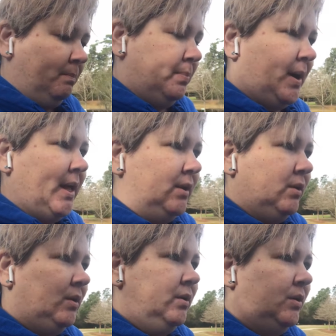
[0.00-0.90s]
But
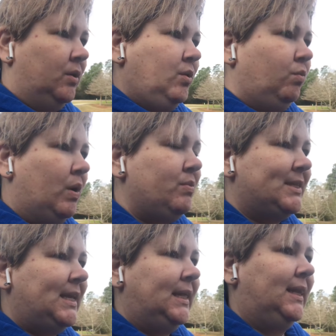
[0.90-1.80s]
what
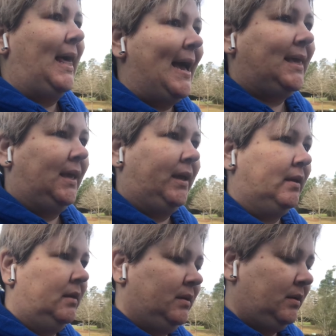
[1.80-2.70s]
was he lacking?
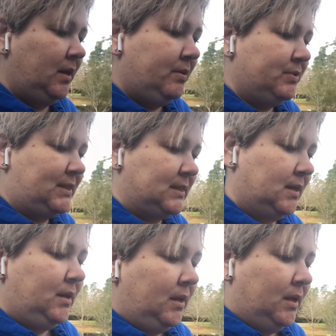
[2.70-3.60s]
He was
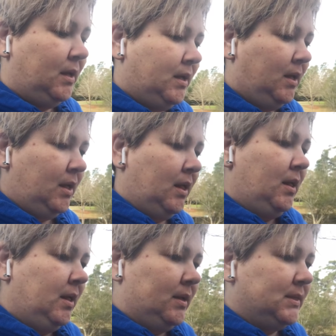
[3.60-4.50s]

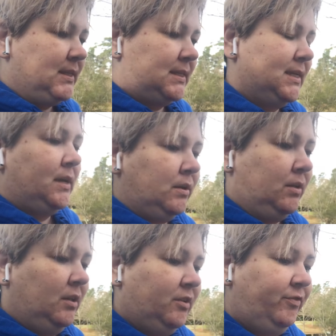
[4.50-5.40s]

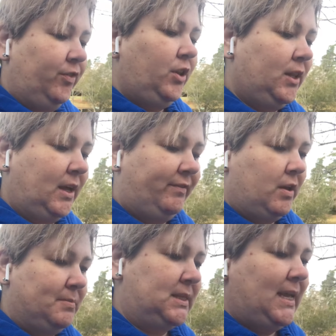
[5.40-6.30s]
still full of
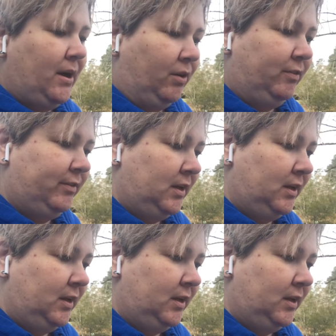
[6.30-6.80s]
himself.